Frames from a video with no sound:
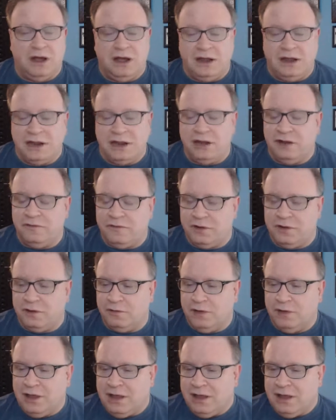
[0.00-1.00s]
interview
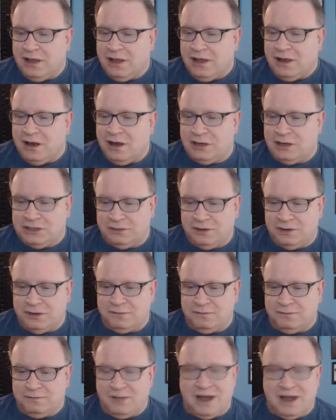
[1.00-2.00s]
are
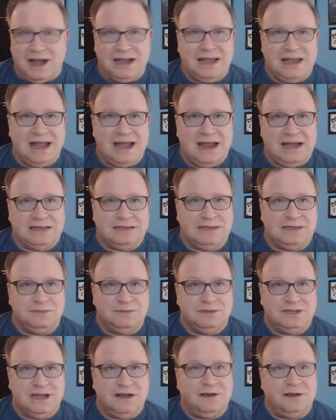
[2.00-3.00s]
doing podcasts
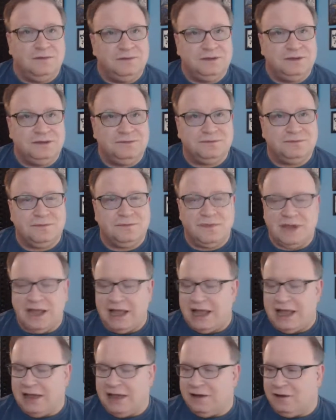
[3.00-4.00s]
themselves,
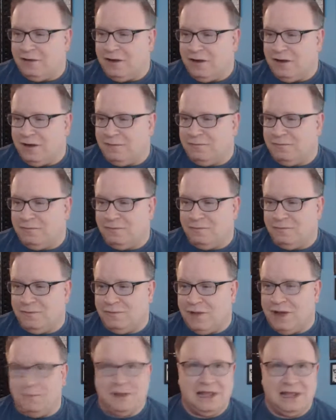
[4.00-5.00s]
and they're
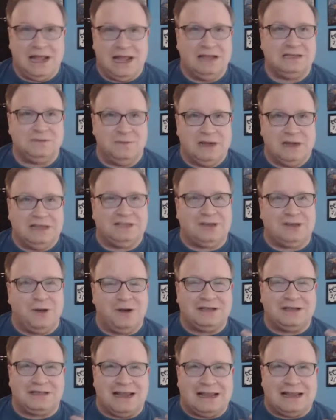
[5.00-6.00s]
up against me. So
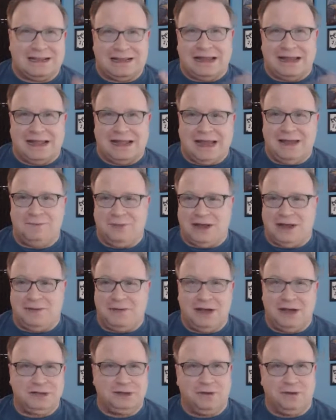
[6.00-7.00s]
it's like they can't be on
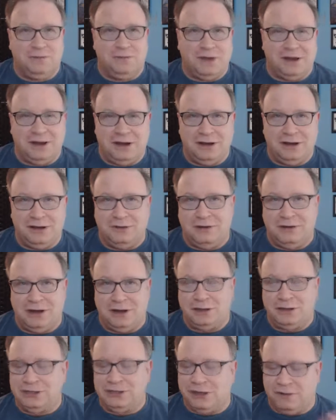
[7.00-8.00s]
my show and be doing their
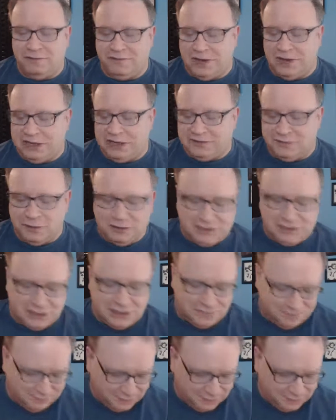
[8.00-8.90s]
show and vice versa.